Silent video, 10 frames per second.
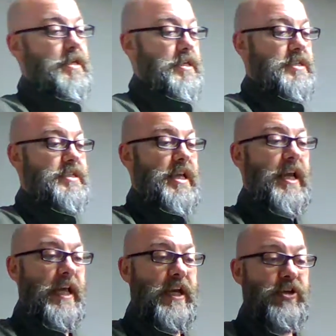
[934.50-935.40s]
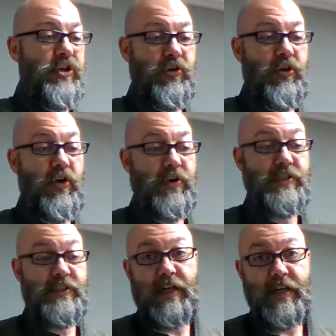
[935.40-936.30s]
Zenni. And you'll
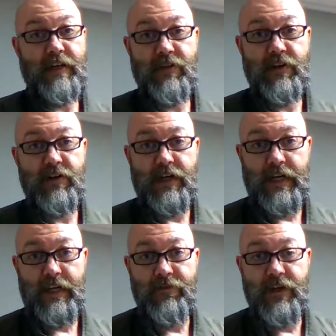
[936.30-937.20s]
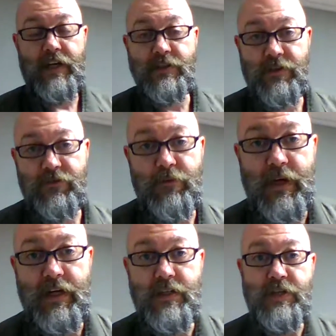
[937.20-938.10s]
notice that even in the videos, if you
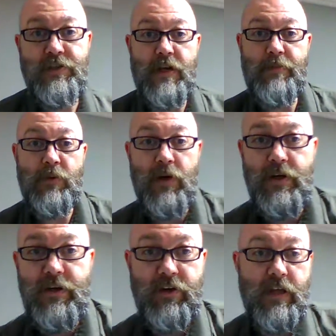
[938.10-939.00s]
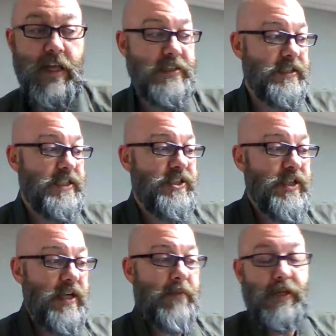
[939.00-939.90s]
paid attention, I've been wearing different glasses each
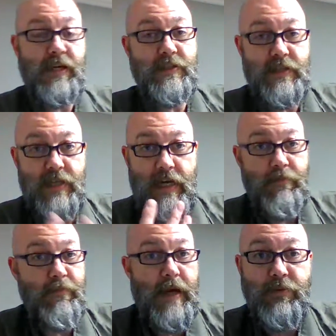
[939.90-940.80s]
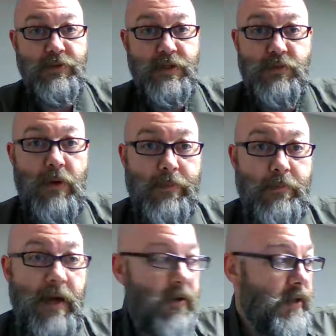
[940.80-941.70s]
time because I'm able to swap
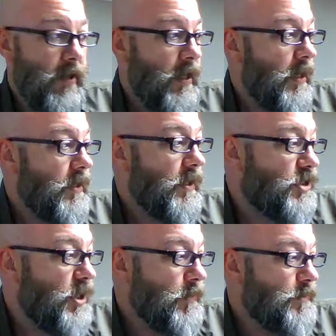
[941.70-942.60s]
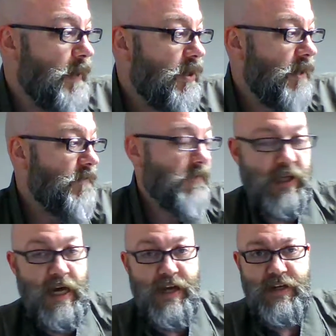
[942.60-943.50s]
them out. The cheapest pair I've ever
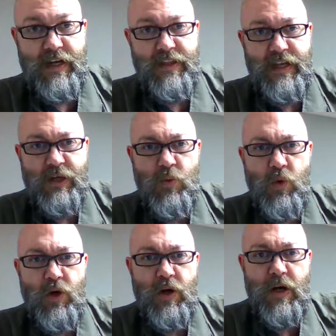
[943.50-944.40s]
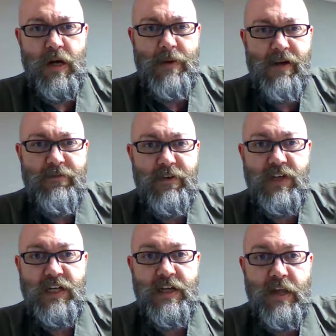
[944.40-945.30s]
gotten, I think, were about
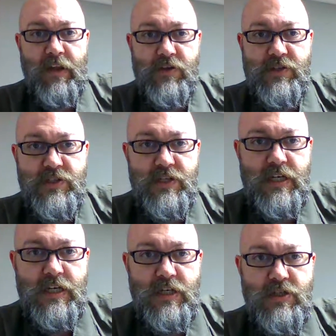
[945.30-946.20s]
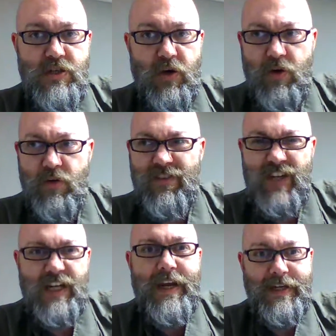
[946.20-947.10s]
fifteen dollars total,
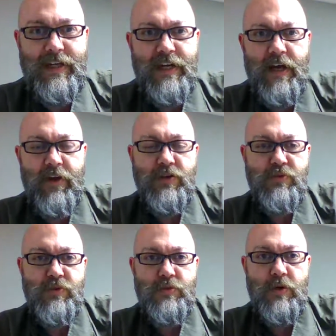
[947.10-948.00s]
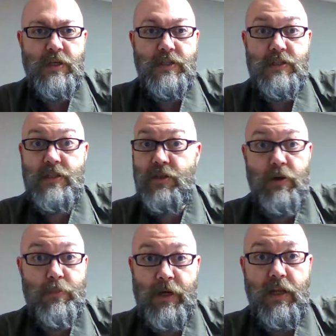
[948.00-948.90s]
fifteen to eighteen dollars, which was the
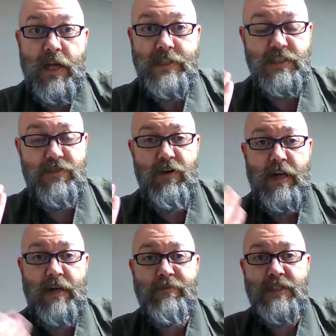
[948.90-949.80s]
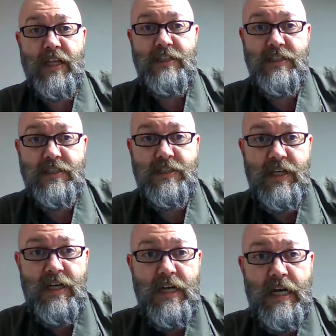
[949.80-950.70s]
total pair of glasses, frames, lenses,
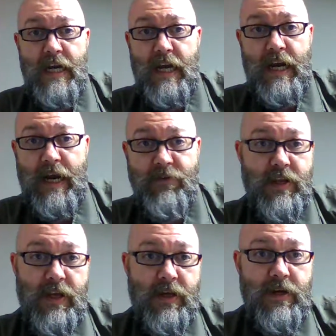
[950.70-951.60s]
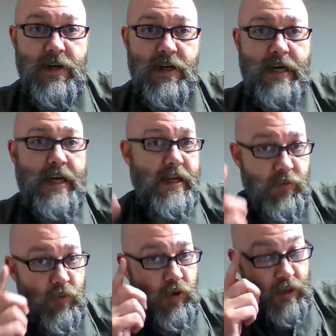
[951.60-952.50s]
uh, everything.
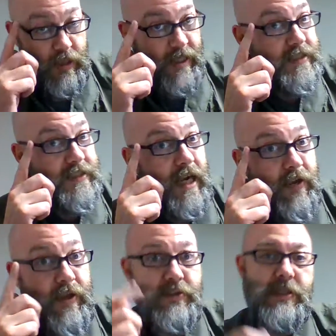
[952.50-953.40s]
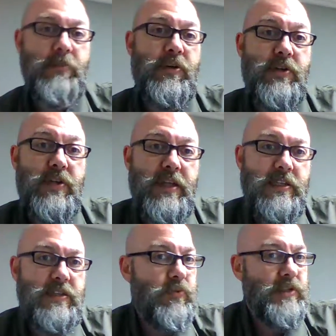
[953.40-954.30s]
And were a style that was similar to
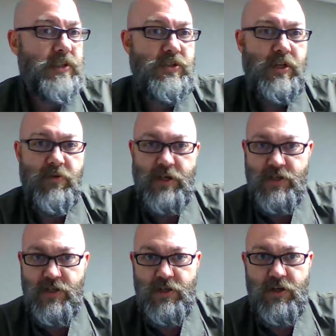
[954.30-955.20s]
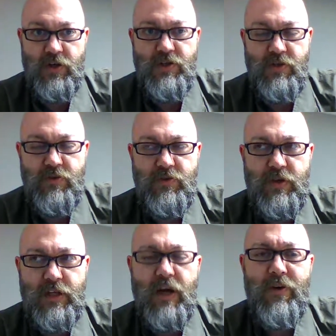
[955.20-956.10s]
this was a generation or two
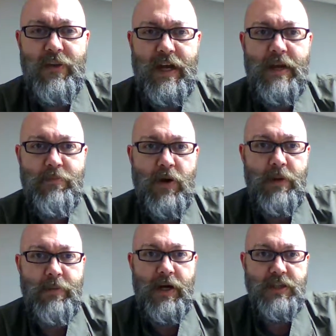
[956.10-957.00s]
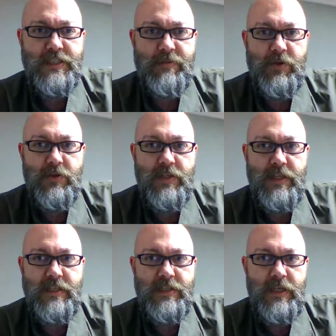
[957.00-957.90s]
ago that I had bought a pair similar to
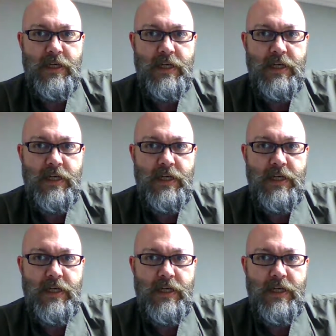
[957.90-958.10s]
this.